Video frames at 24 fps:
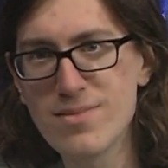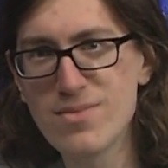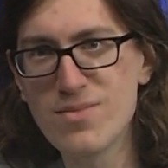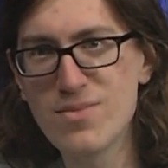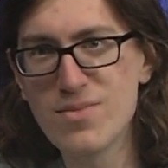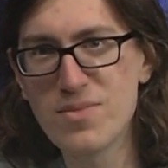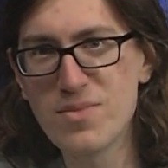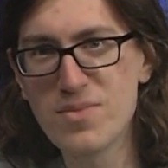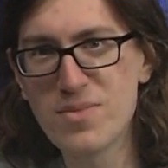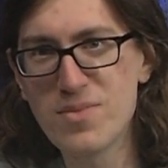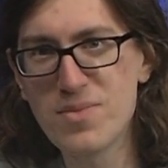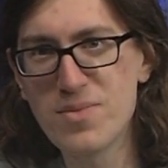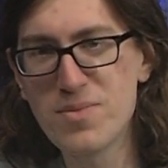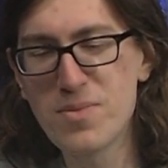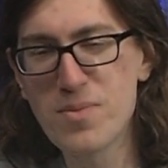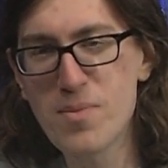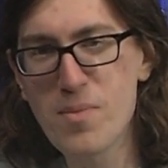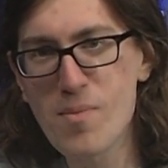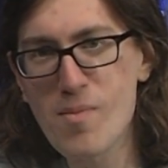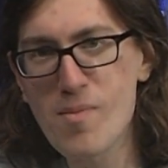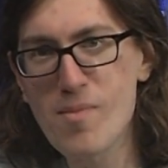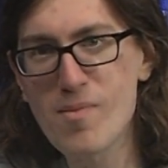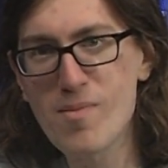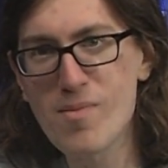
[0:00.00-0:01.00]

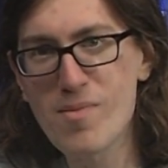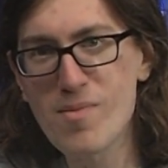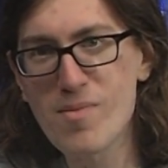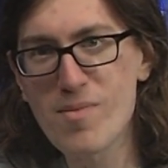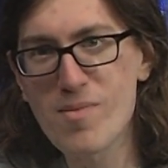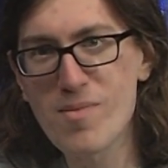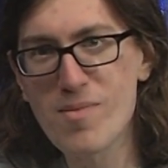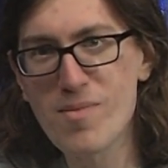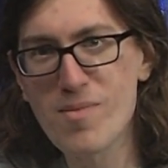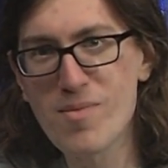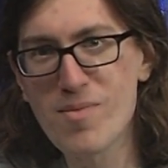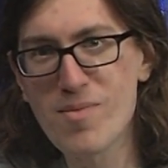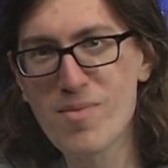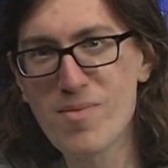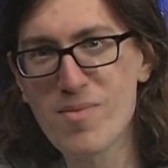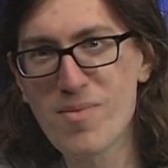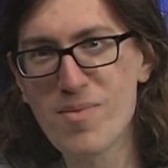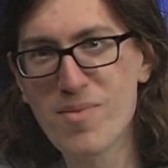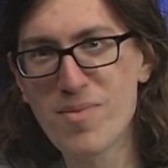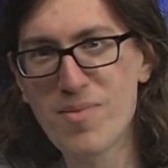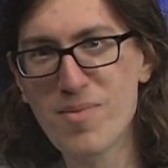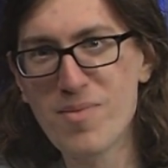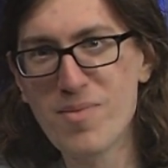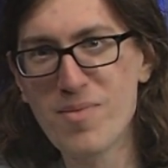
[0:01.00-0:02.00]

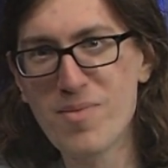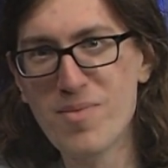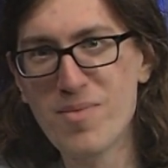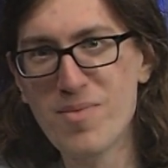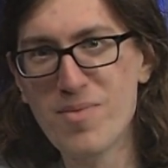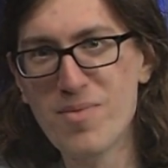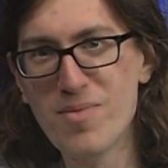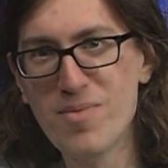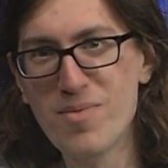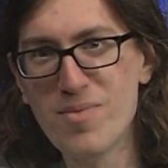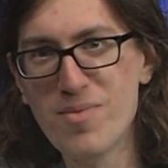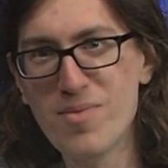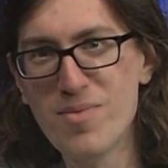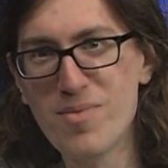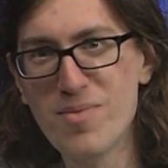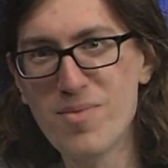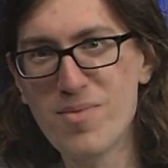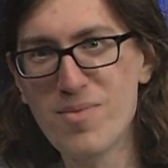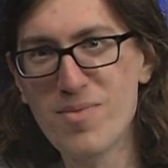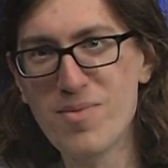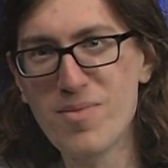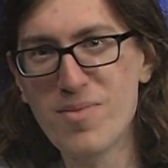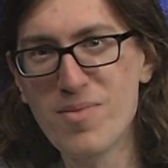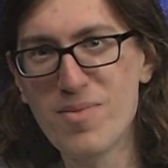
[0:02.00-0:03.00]

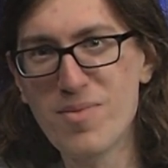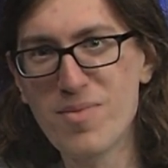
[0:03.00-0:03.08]
This person isn't speaking.